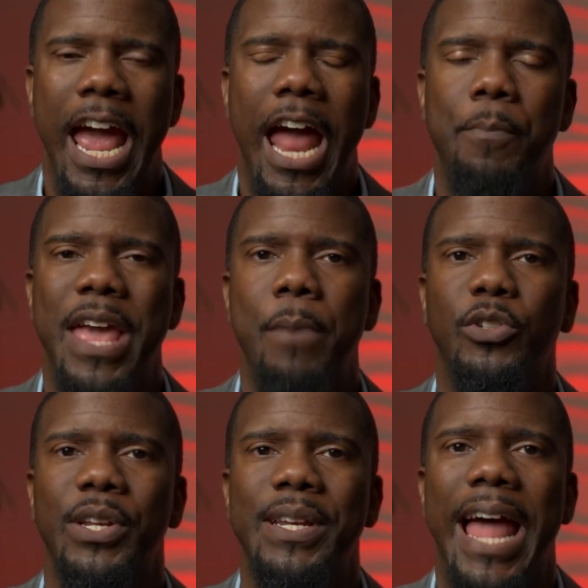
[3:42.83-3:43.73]
and be able
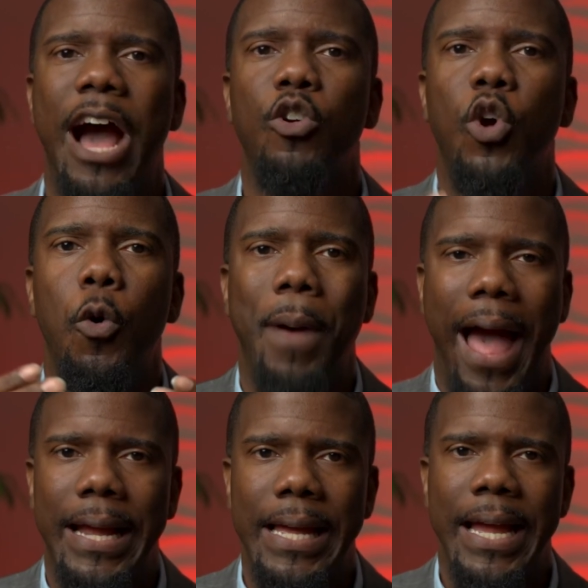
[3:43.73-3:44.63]
to now go
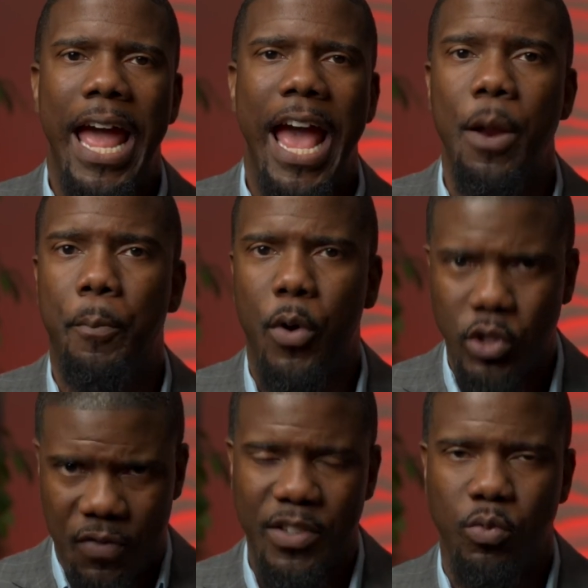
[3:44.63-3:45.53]
back and
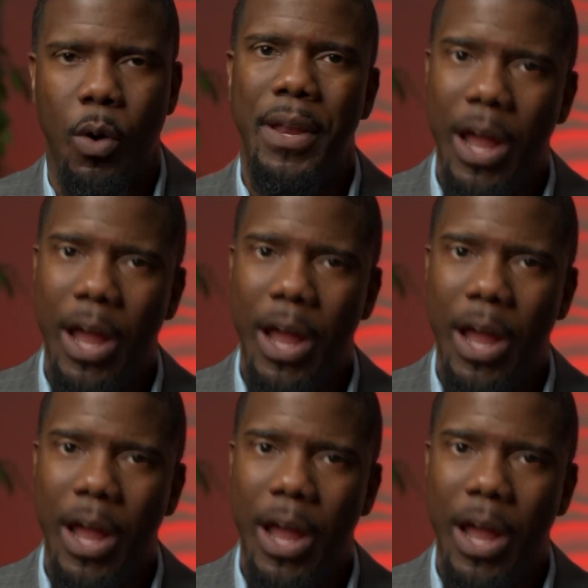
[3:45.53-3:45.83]
approach this woman.